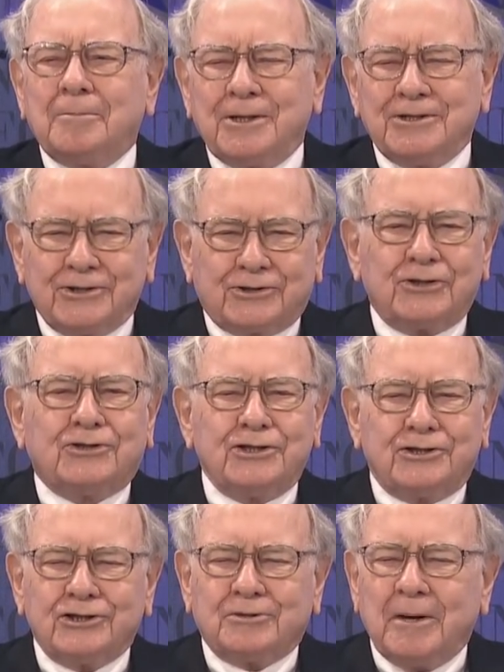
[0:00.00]
of business
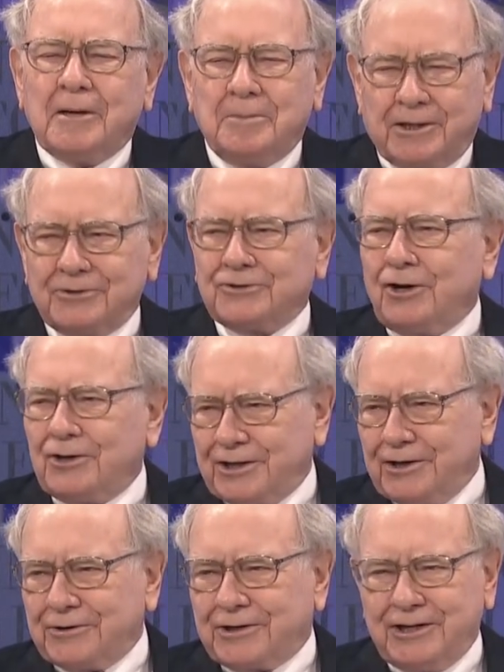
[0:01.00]
decisions made because all
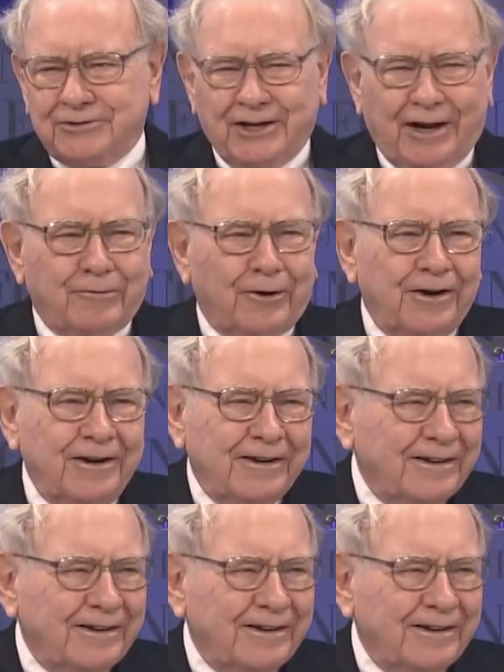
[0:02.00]
the other kids have one.